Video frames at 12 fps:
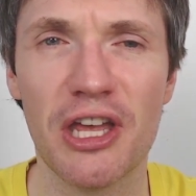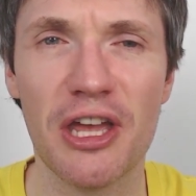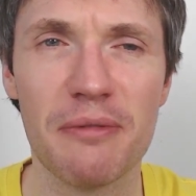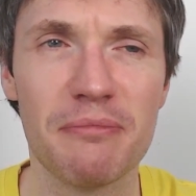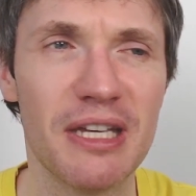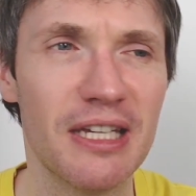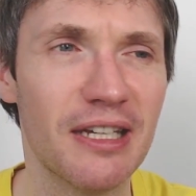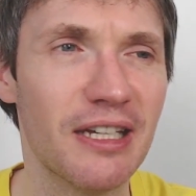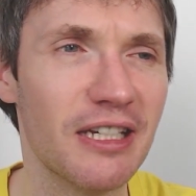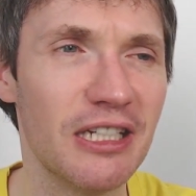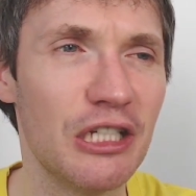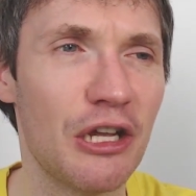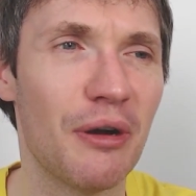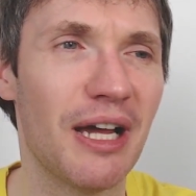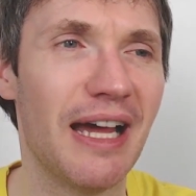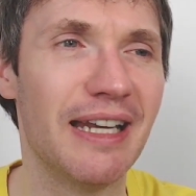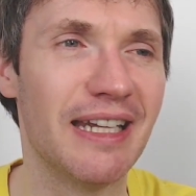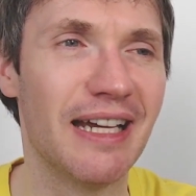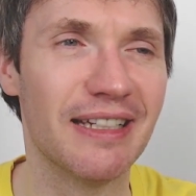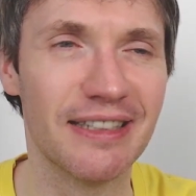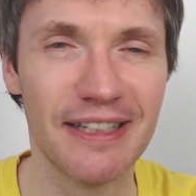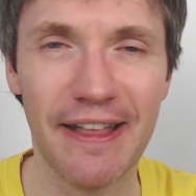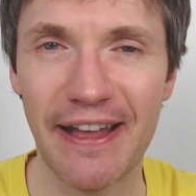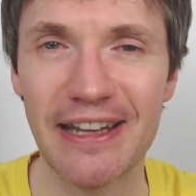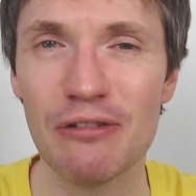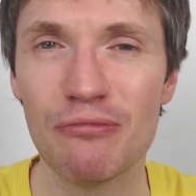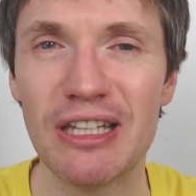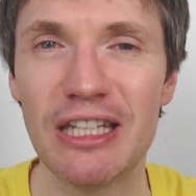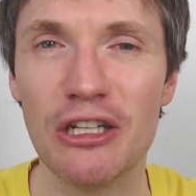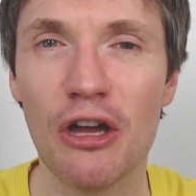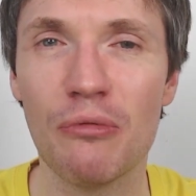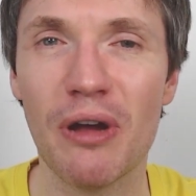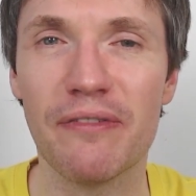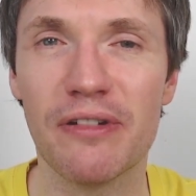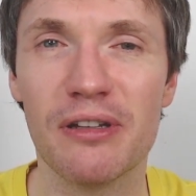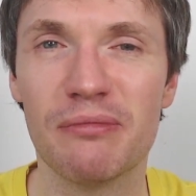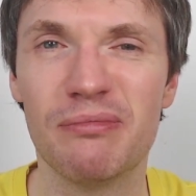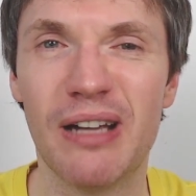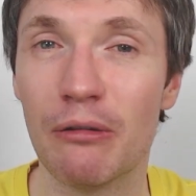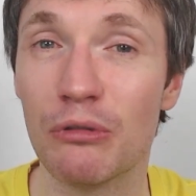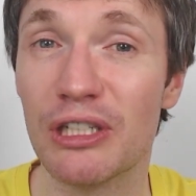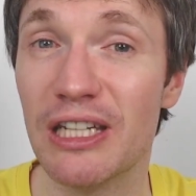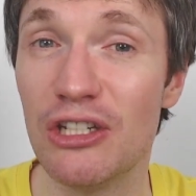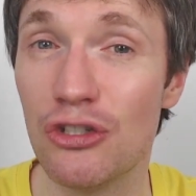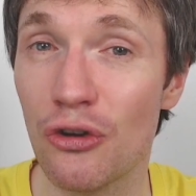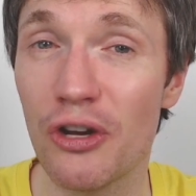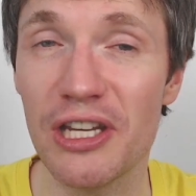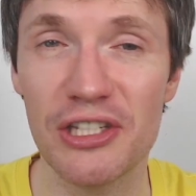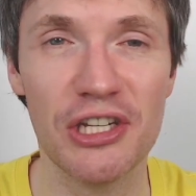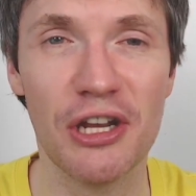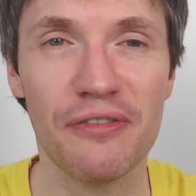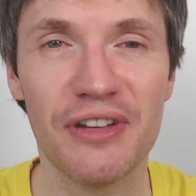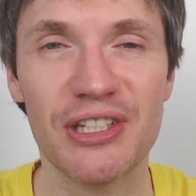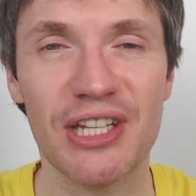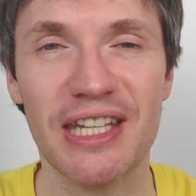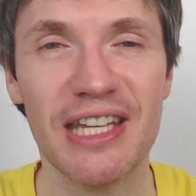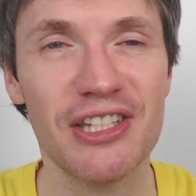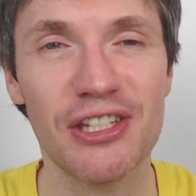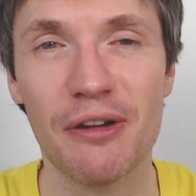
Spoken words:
You know, I didn't really know whether I would enjoy it, you know, things like this.